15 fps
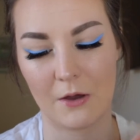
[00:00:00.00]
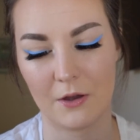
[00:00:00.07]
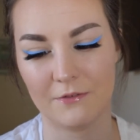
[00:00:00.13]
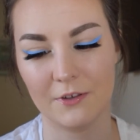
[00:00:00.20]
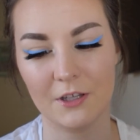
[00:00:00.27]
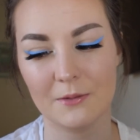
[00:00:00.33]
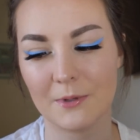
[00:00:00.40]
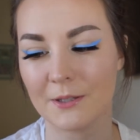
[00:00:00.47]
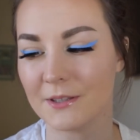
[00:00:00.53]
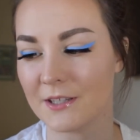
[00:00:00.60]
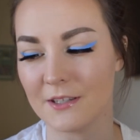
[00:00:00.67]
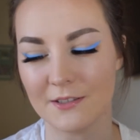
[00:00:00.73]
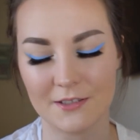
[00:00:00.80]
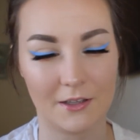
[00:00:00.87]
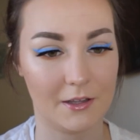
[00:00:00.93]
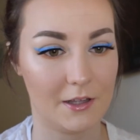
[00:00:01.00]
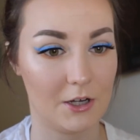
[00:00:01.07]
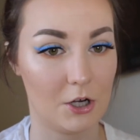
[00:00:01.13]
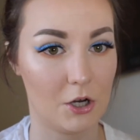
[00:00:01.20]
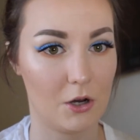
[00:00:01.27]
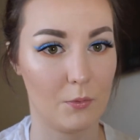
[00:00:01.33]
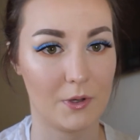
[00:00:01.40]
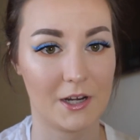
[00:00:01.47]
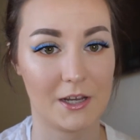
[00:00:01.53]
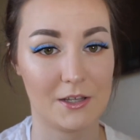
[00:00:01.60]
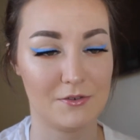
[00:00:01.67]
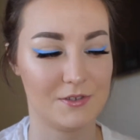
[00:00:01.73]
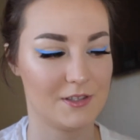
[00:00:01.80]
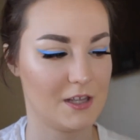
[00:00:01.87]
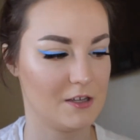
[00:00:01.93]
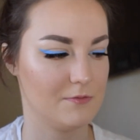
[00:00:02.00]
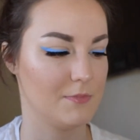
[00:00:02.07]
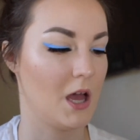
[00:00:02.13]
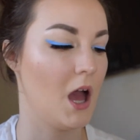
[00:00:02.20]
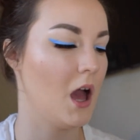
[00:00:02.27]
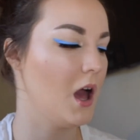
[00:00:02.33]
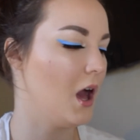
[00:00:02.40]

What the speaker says: I feel about these later when I use them.